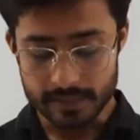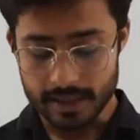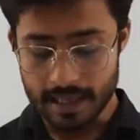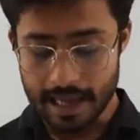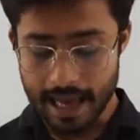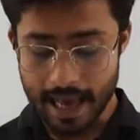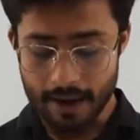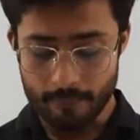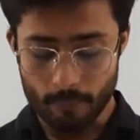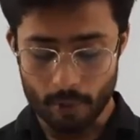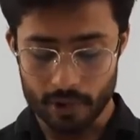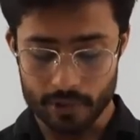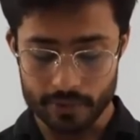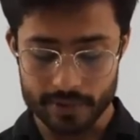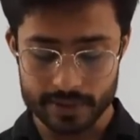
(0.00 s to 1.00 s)
Air
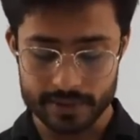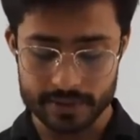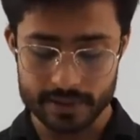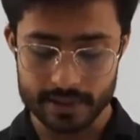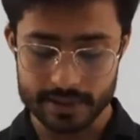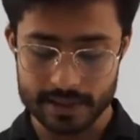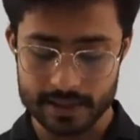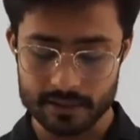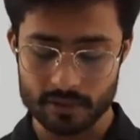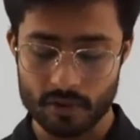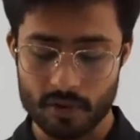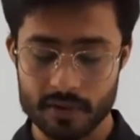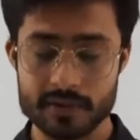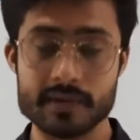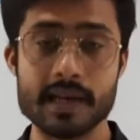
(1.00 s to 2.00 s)
pollutants such as
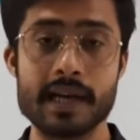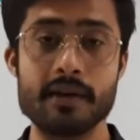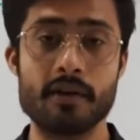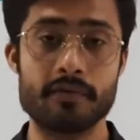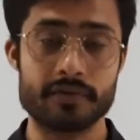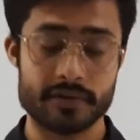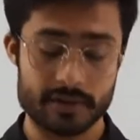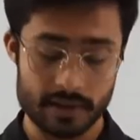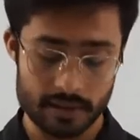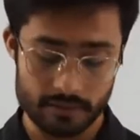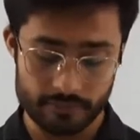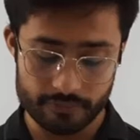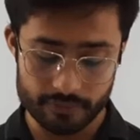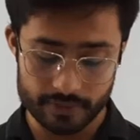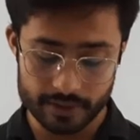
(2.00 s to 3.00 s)
oxide of
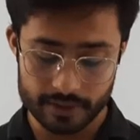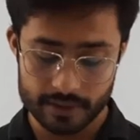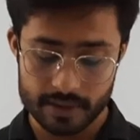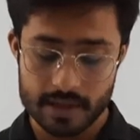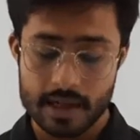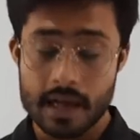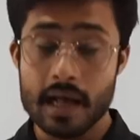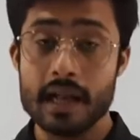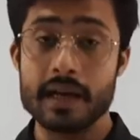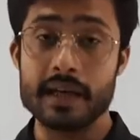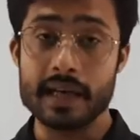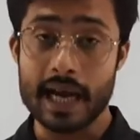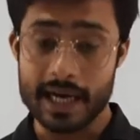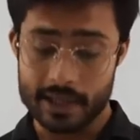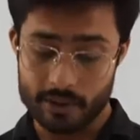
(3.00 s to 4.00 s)
sulfur,
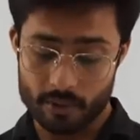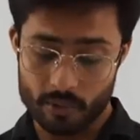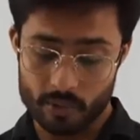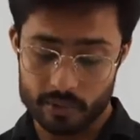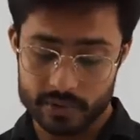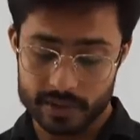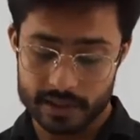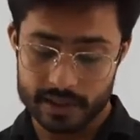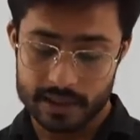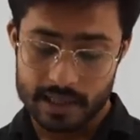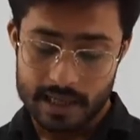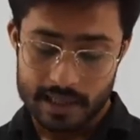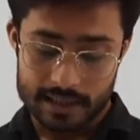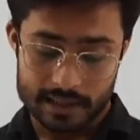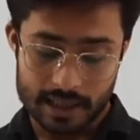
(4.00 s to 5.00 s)
nitrogen
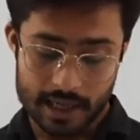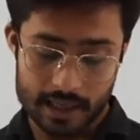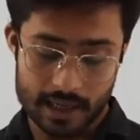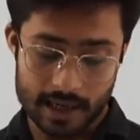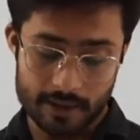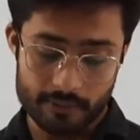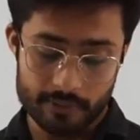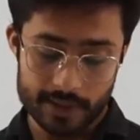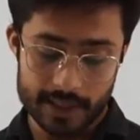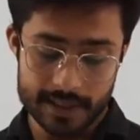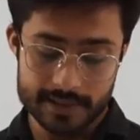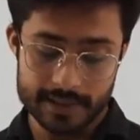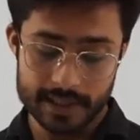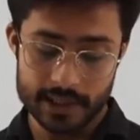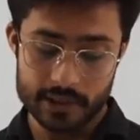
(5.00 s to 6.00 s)
that are
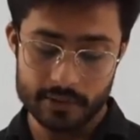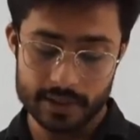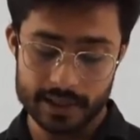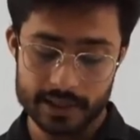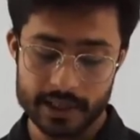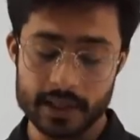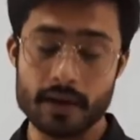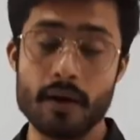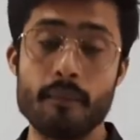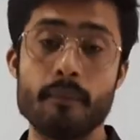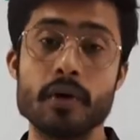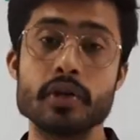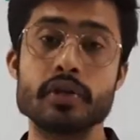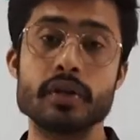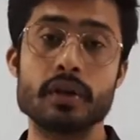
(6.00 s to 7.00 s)
releasing during the
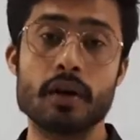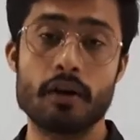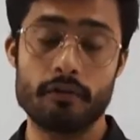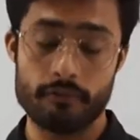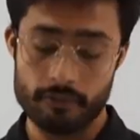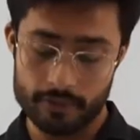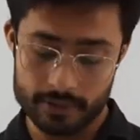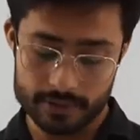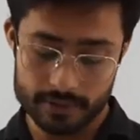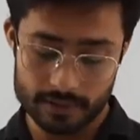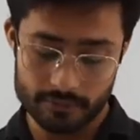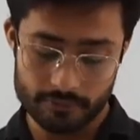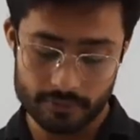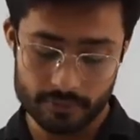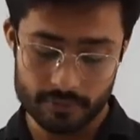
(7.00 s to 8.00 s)
combustion of
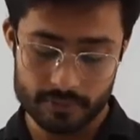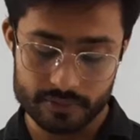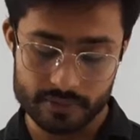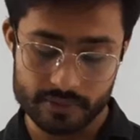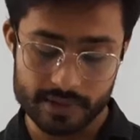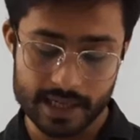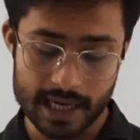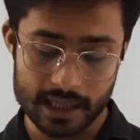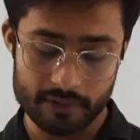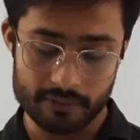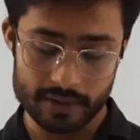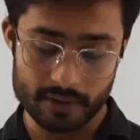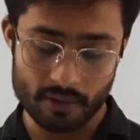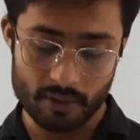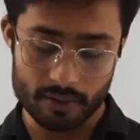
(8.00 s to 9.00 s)
fossil fuels react
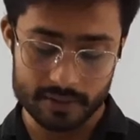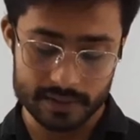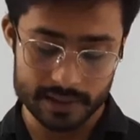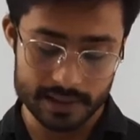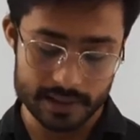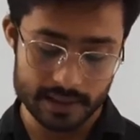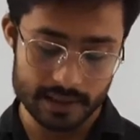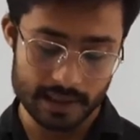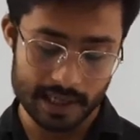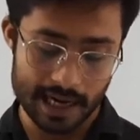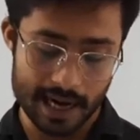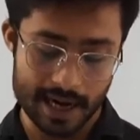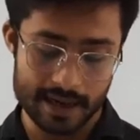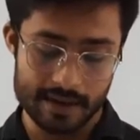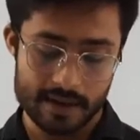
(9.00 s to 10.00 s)
with oxygen
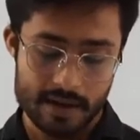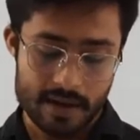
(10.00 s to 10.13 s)
and